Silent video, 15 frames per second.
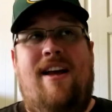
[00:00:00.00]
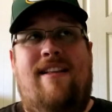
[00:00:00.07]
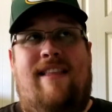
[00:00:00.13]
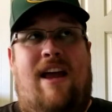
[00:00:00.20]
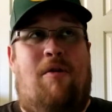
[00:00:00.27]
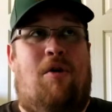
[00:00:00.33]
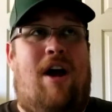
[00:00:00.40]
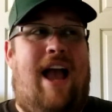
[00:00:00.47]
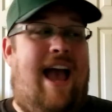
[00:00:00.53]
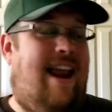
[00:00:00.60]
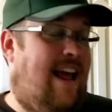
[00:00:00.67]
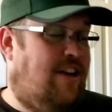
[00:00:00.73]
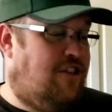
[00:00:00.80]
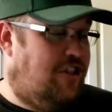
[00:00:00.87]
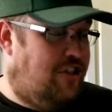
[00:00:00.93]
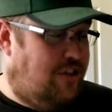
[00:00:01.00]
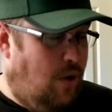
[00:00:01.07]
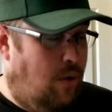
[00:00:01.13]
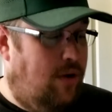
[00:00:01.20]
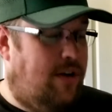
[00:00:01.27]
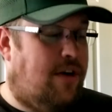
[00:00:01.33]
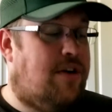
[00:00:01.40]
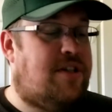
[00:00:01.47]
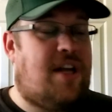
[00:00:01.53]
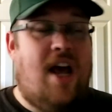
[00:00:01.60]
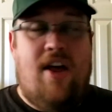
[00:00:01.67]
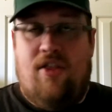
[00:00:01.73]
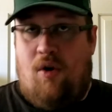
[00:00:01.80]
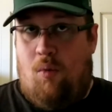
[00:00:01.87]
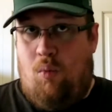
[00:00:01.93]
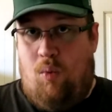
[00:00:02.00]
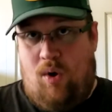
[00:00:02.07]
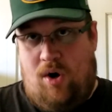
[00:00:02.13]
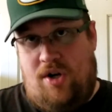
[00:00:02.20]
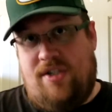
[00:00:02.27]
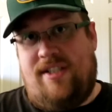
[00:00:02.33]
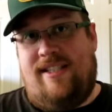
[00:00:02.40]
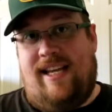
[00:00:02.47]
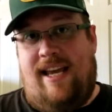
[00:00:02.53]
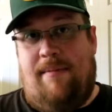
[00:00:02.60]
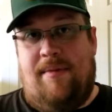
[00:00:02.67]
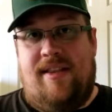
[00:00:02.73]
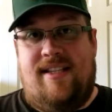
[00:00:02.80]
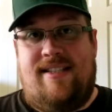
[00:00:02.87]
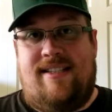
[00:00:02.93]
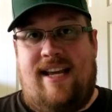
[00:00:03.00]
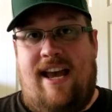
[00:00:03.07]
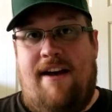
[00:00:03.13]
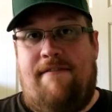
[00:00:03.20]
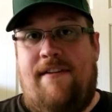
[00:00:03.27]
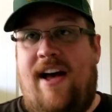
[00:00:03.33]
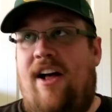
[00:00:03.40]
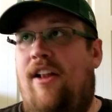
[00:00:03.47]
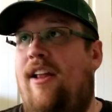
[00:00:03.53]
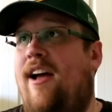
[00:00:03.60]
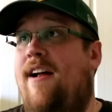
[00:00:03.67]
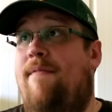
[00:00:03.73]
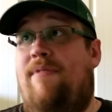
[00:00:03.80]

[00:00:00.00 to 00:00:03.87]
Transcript: They were head and shoulders the worst team in the C F L.